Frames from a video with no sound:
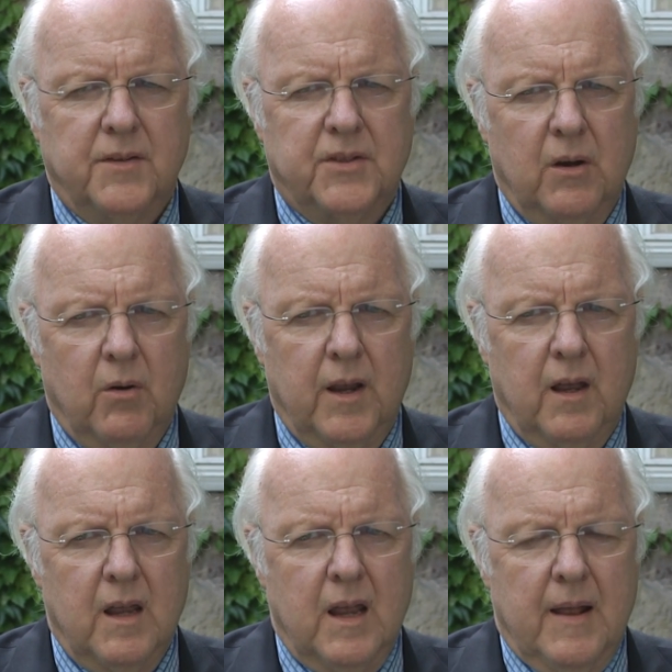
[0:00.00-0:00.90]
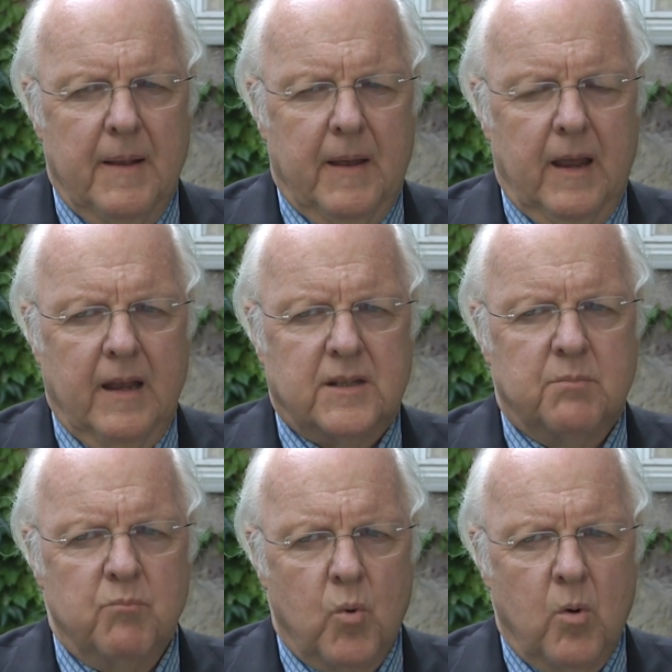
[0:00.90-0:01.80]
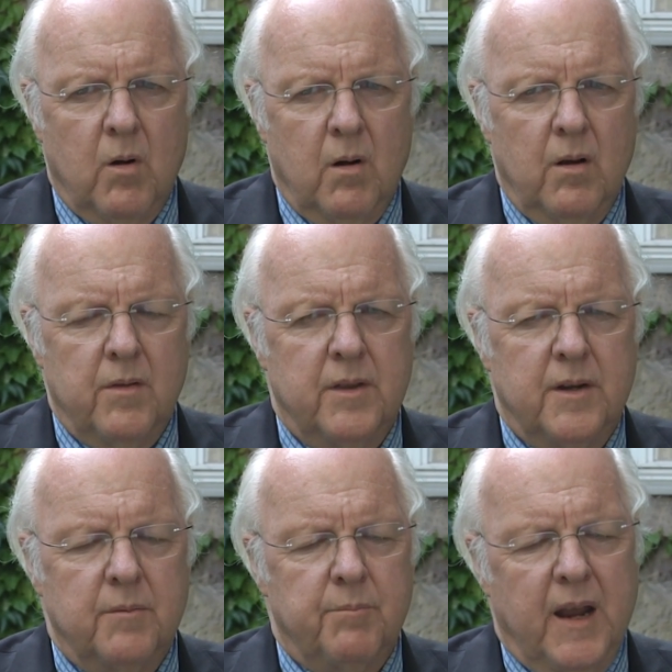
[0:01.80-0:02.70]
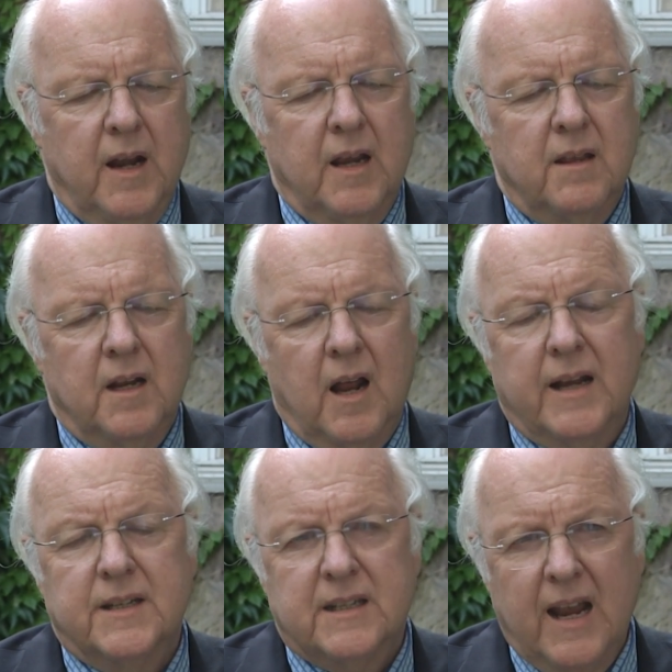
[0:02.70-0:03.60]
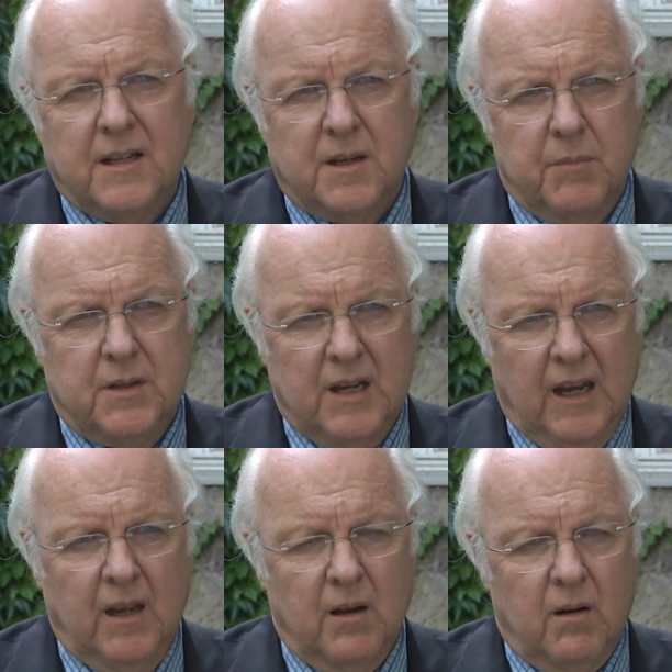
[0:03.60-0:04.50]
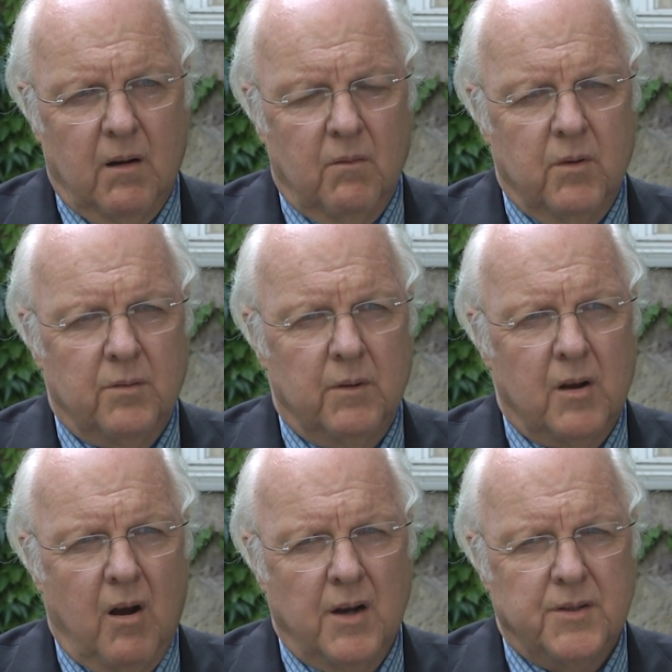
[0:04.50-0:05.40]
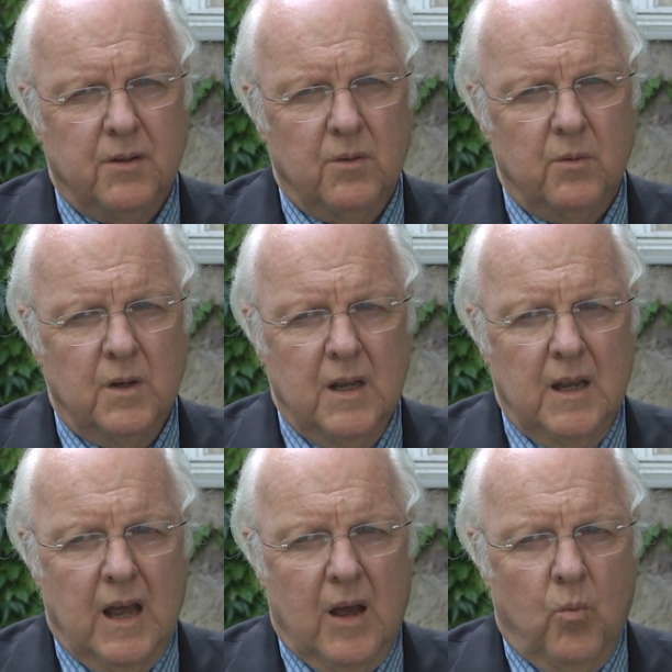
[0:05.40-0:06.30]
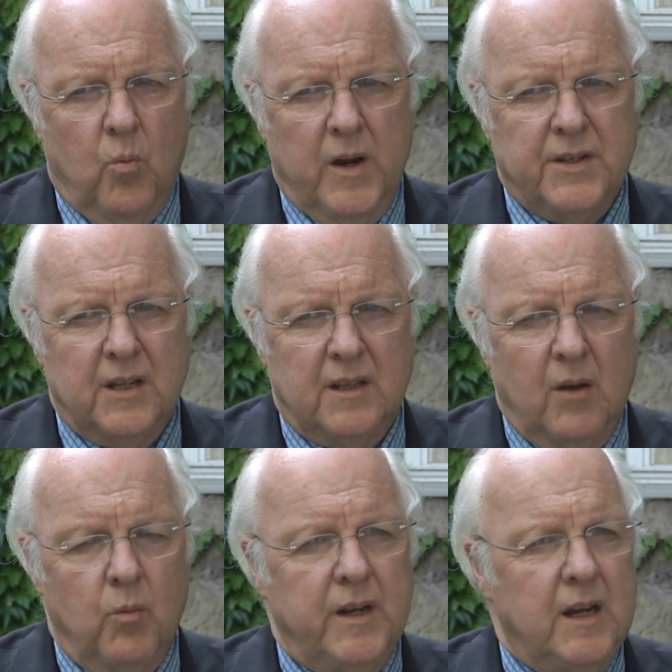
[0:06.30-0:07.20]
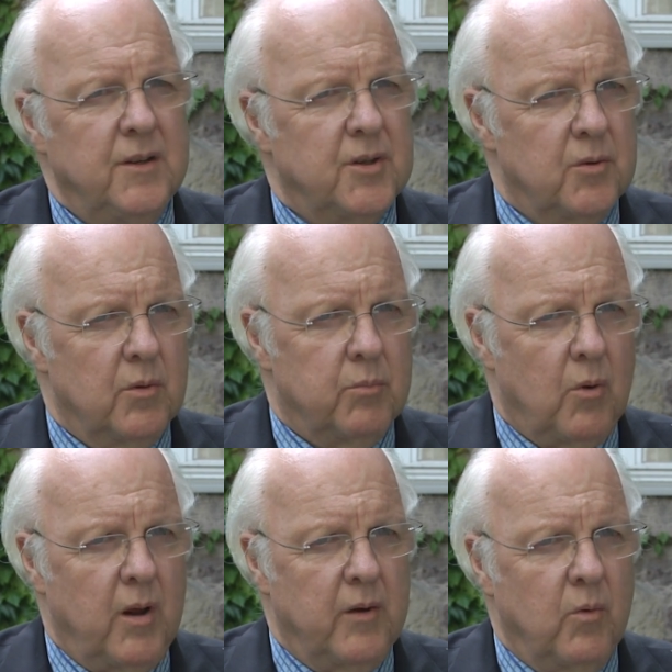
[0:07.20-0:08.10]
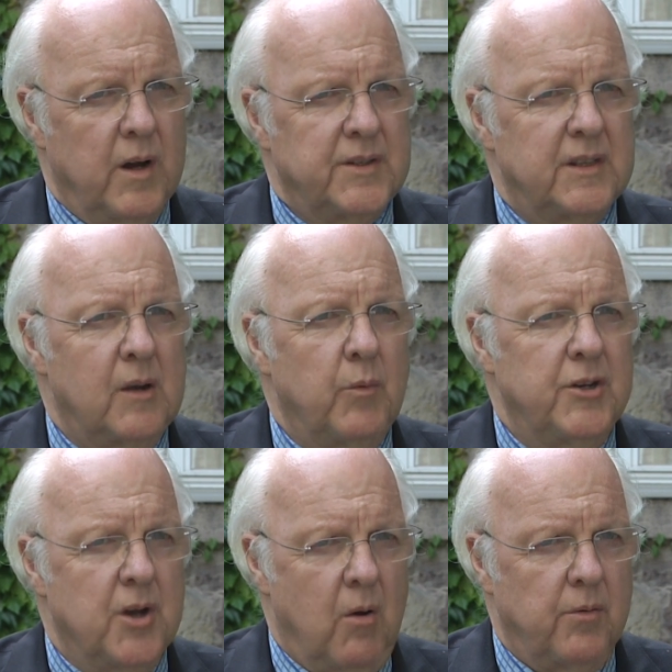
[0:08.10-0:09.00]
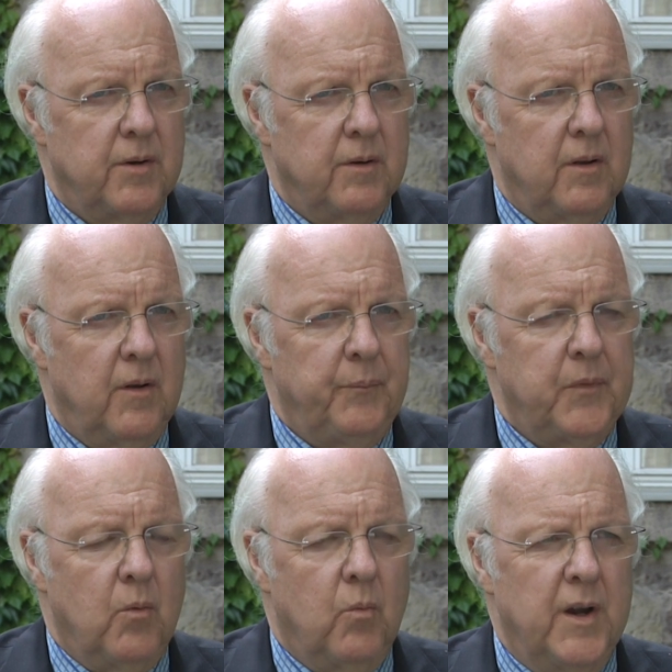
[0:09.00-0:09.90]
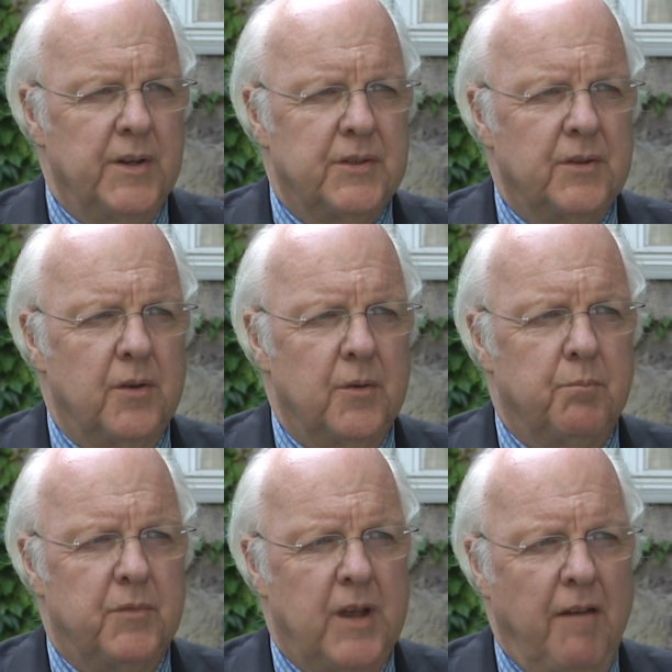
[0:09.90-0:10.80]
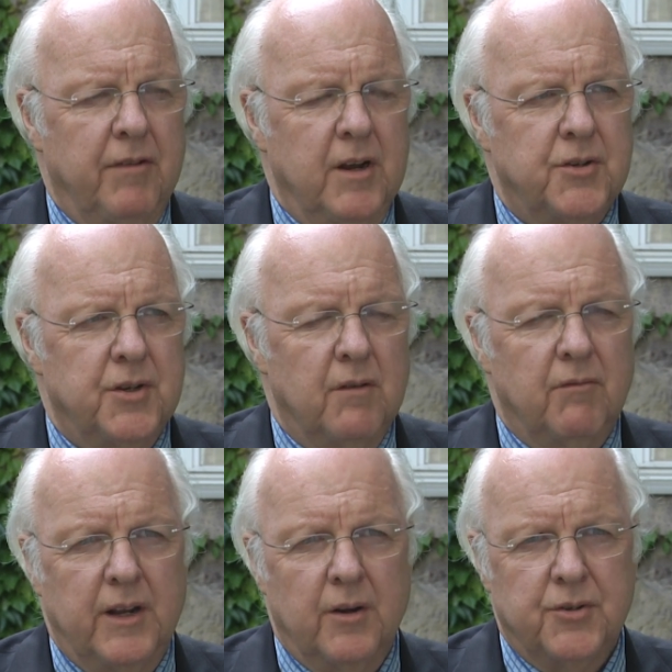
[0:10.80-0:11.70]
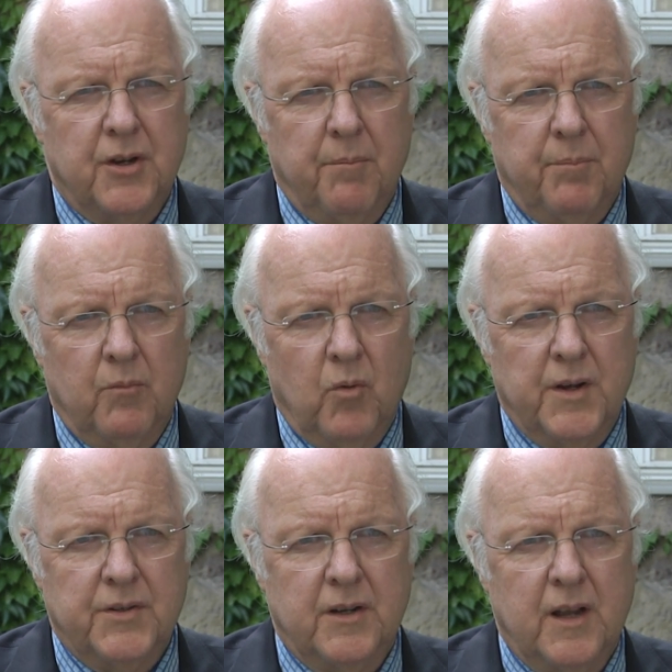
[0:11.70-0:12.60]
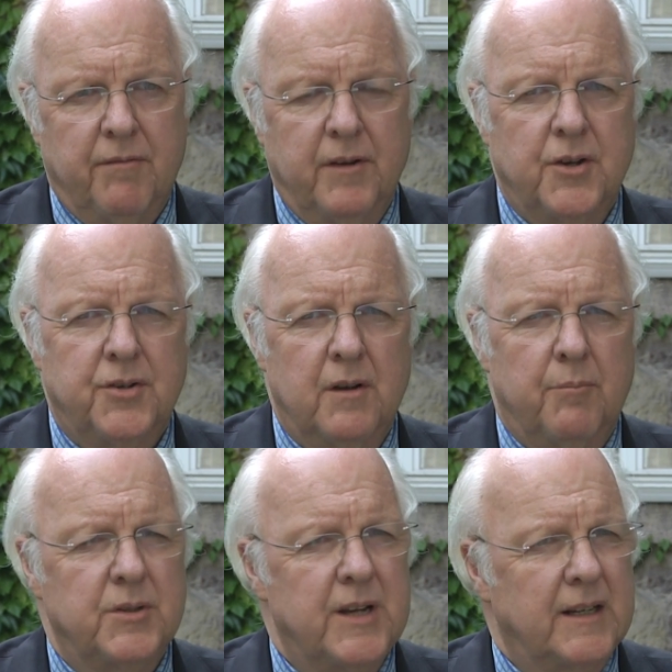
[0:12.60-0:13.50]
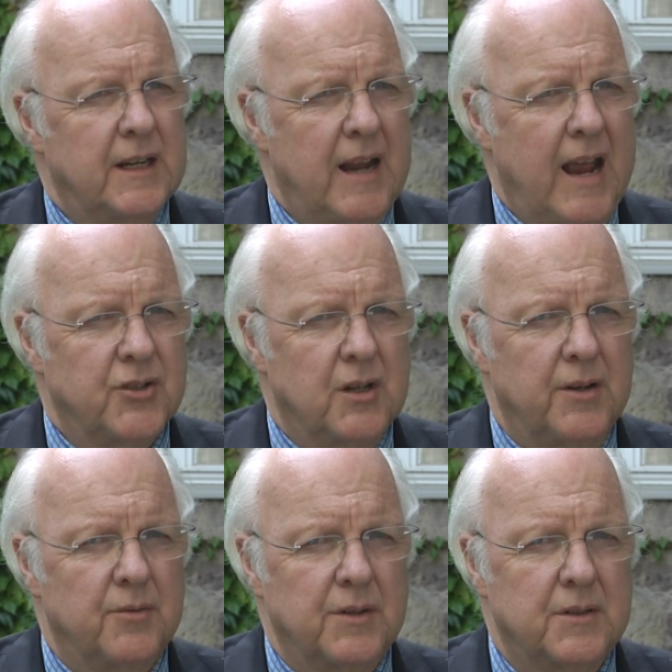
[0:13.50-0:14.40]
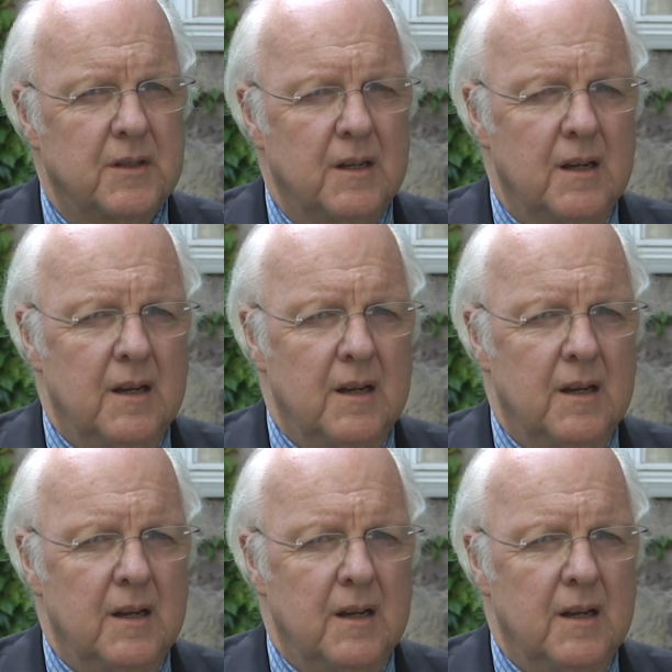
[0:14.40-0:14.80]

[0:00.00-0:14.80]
Syria. It's more the debate in the United States in particular with regard to what is it that we need to do abroad and what is it that we don't. What is the definition of leadership and what is the definition of protecting national interests?